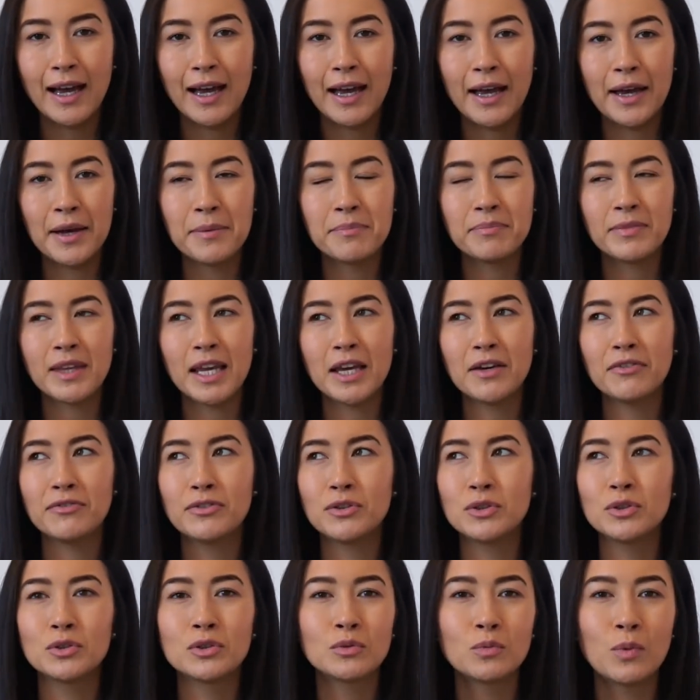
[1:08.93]
If
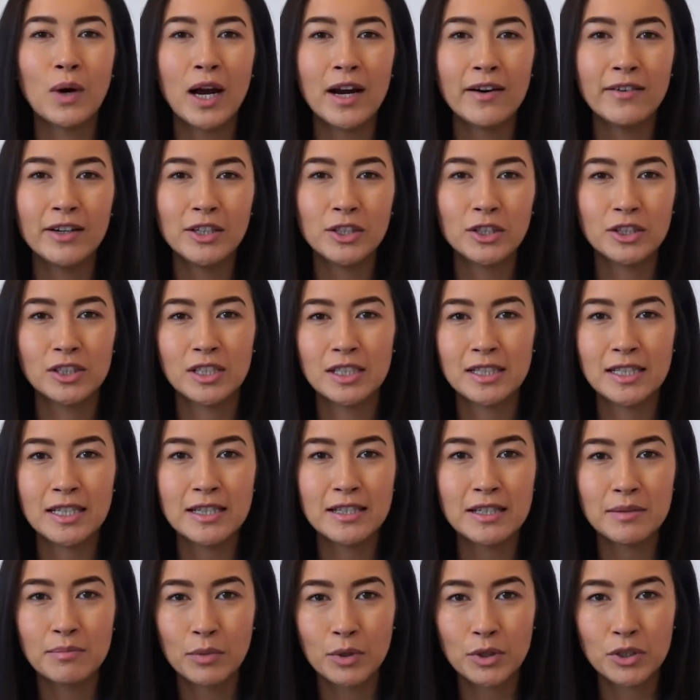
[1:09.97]
you're wearing just a
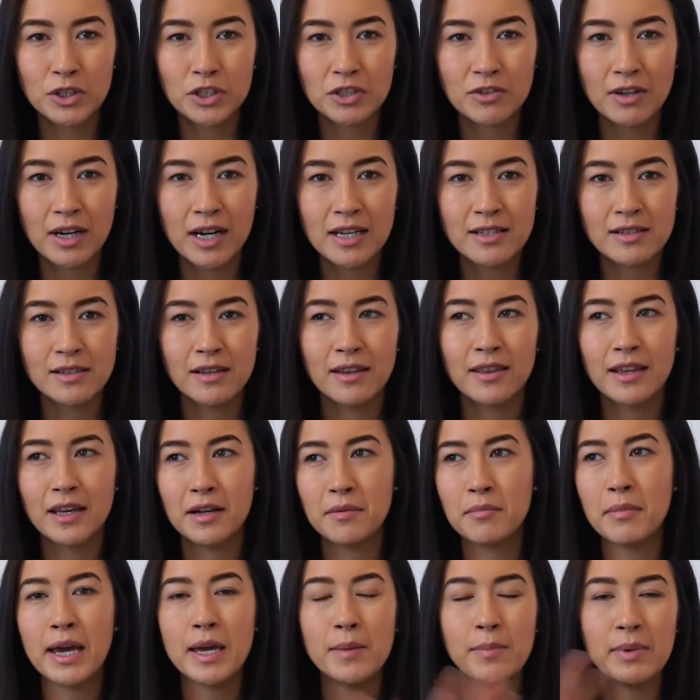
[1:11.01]
tinted moisturiser,
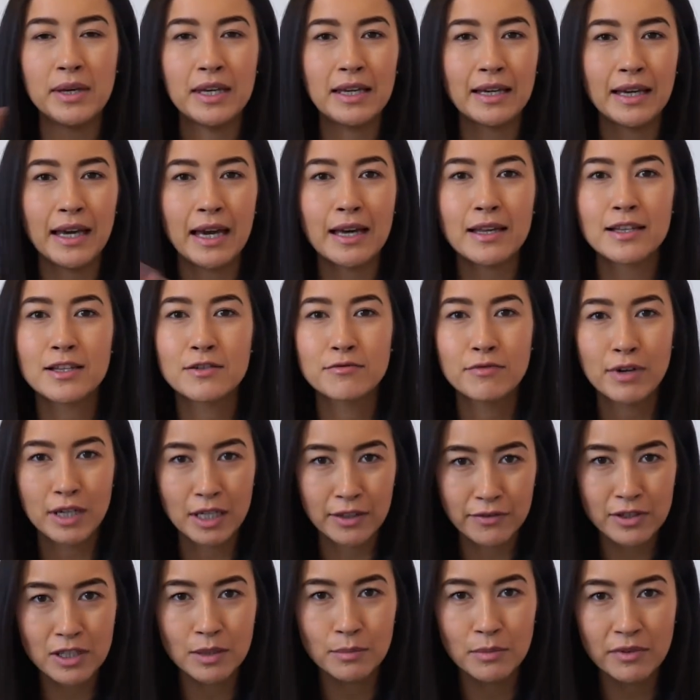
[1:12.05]
then maybe it gets rid
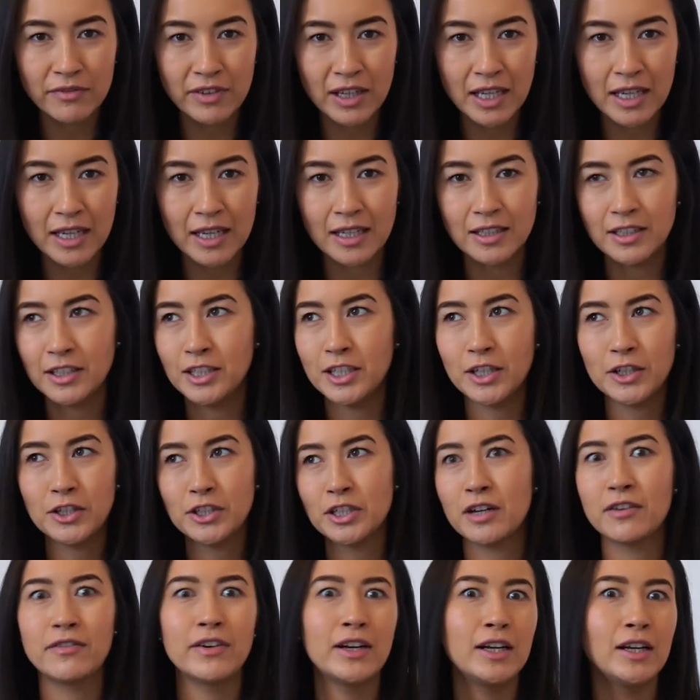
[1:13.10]
of some of it and you
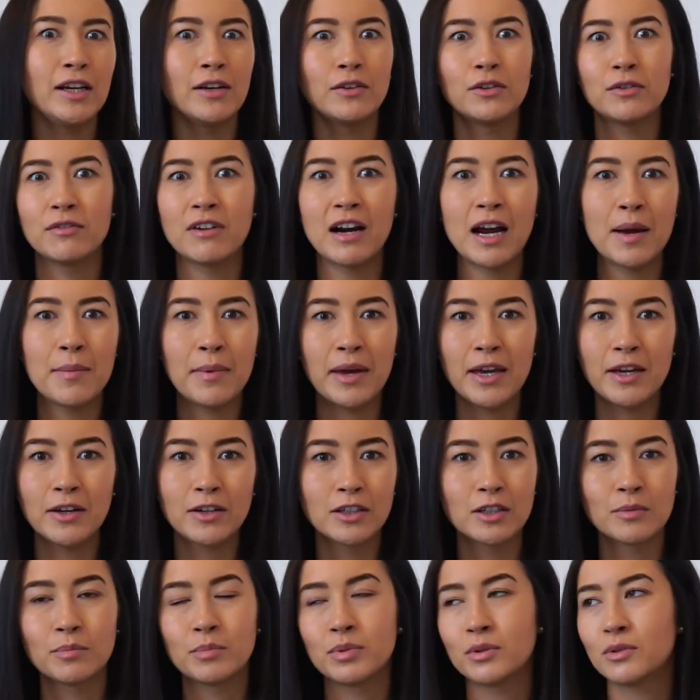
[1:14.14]
don't have any other eye
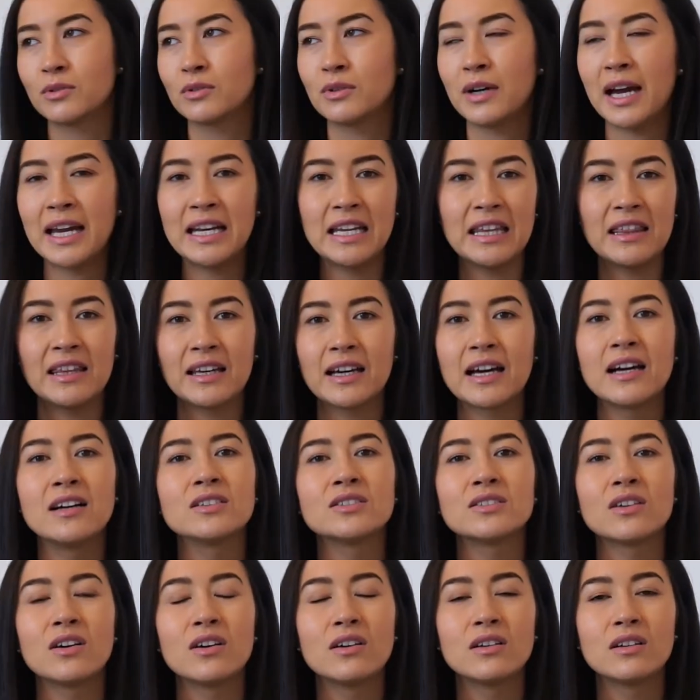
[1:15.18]
makeup or anything
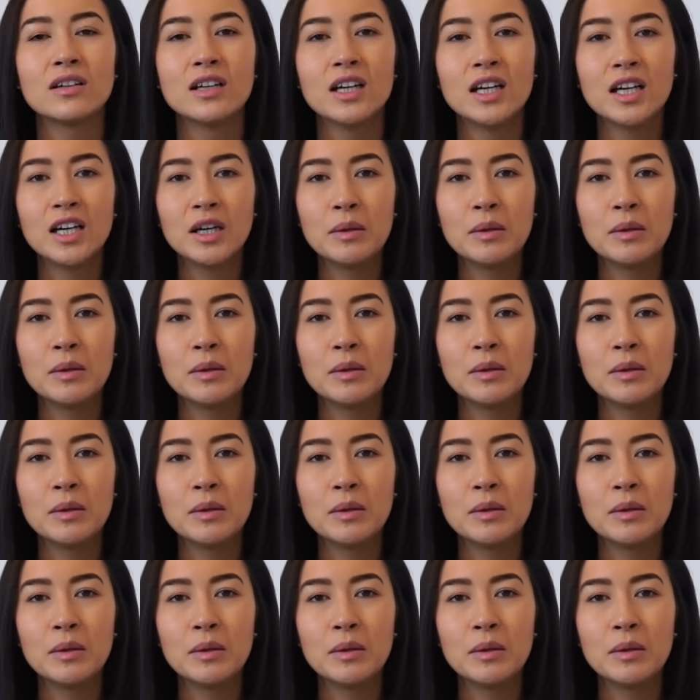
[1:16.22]
else on.